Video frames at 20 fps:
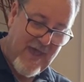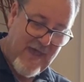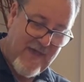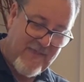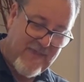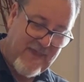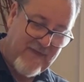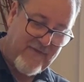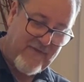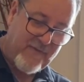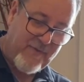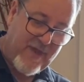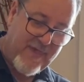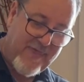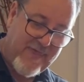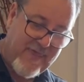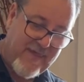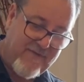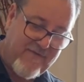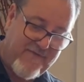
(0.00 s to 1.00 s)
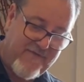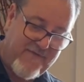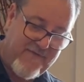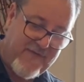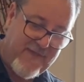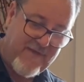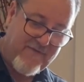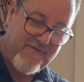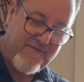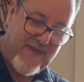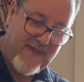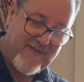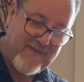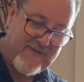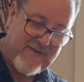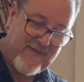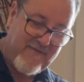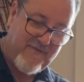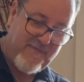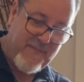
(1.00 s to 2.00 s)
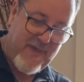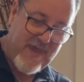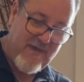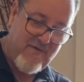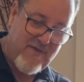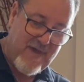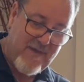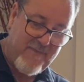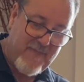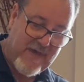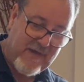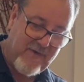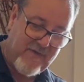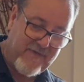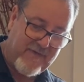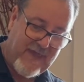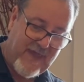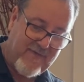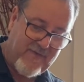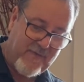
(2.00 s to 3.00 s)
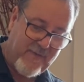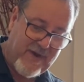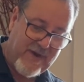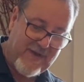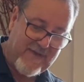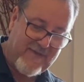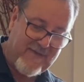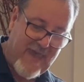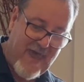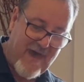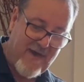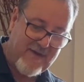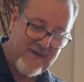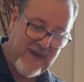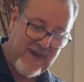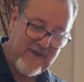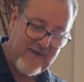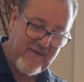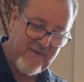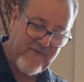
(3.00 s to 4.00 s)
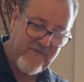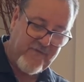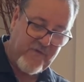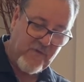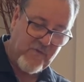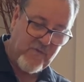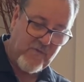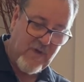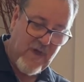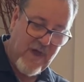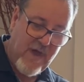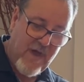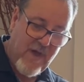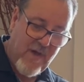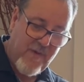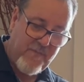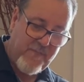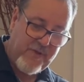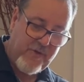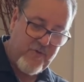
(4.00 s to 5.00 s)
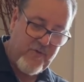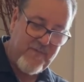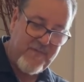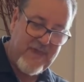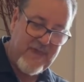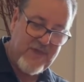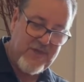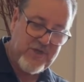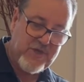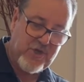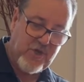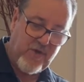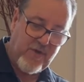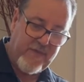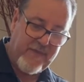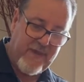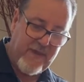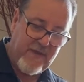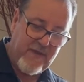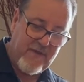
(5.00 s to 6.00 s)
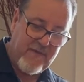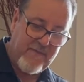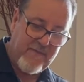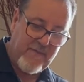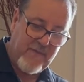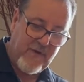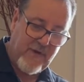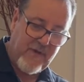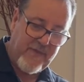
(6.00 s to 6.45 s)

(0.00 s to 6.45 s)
this with the festive period, because that's when it's out in its full plumage on the